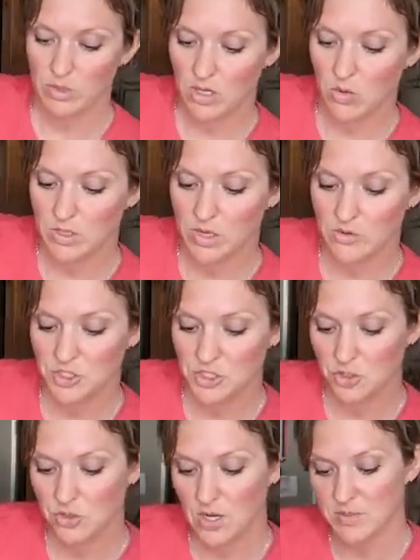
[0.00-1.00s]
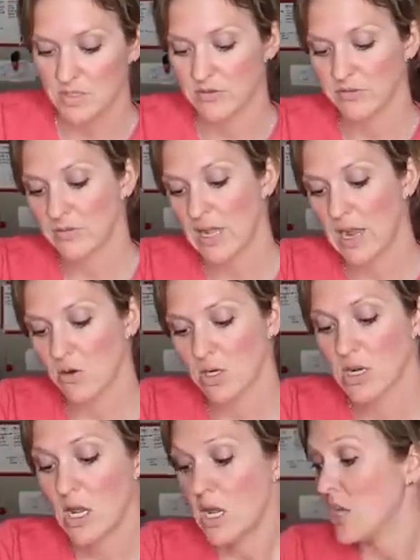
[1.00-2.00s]
gonna go another two cups of
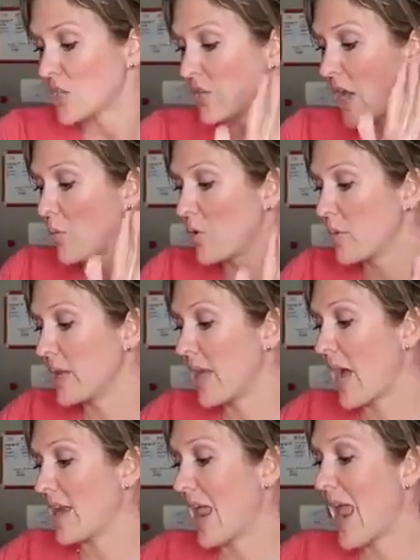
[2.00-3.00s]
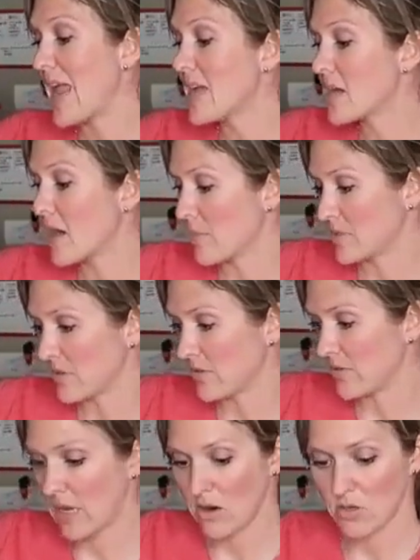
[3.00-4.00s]
flour. So that'll put me at eight cups of
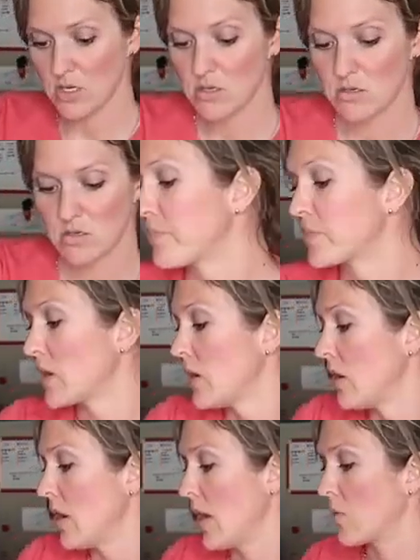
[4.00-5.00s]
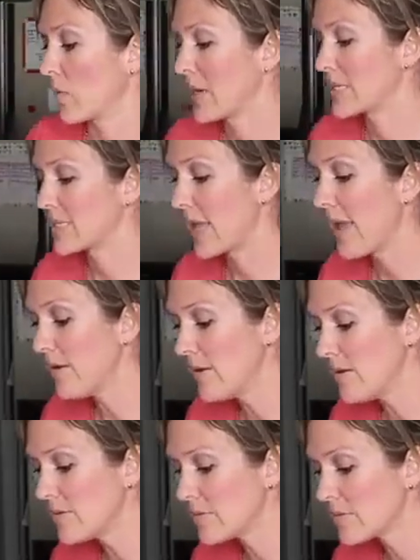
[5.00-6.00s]
flour. And we'll mix
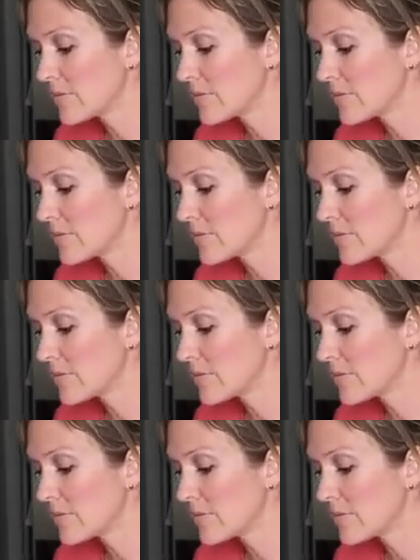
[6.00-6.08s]
again.